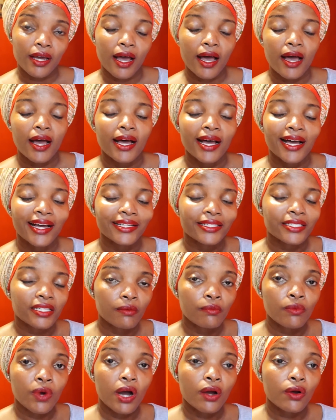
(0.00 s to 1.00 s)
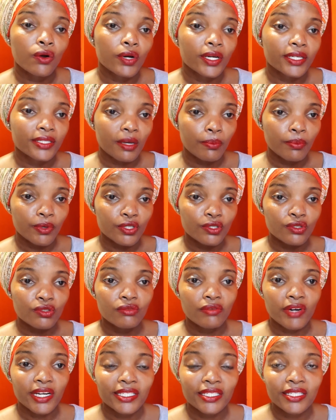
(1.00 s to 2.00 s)
uh, Dee Mwango is supposed to
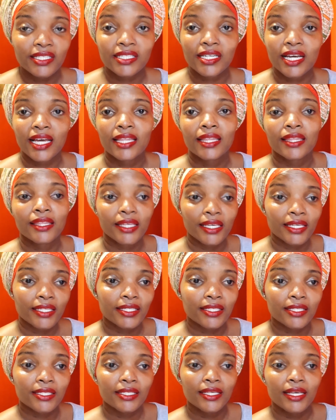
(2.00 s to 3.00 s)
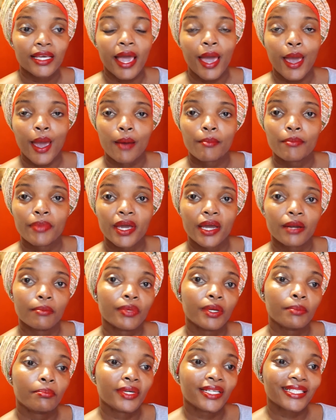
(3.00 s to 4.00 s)
register this
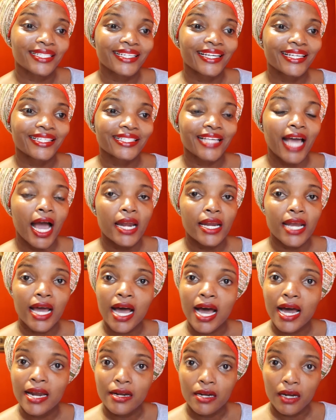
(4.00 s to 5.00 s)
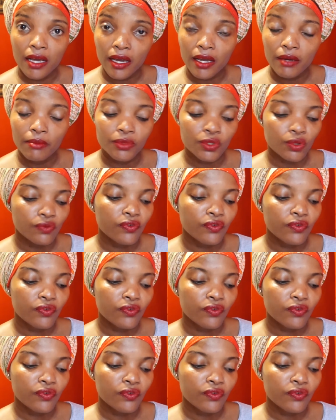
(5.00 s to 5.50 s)
Airbnb business under her names.